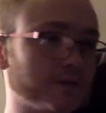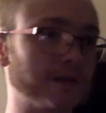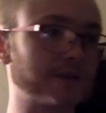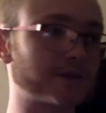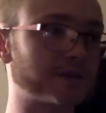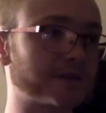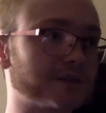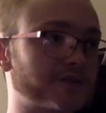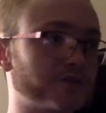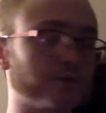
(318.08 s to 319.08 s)
it turned
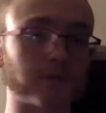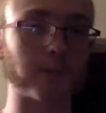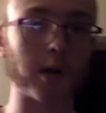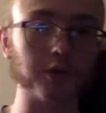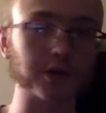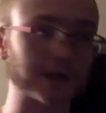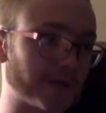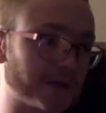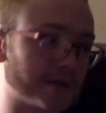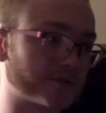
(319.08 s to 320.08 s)
into a republic and
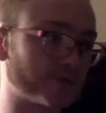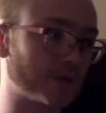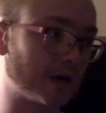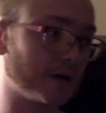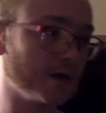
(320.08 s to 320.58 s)
then into a